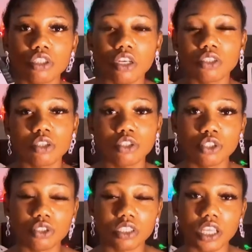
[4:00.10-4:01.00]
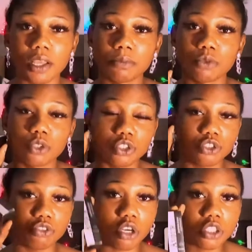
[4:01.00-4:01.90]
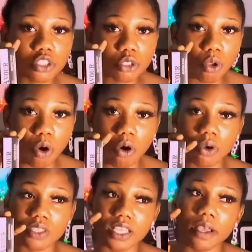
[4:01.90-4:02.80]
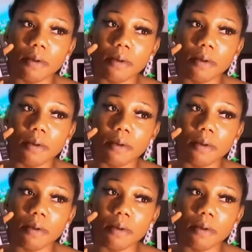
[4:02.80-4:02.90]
also use those drugstores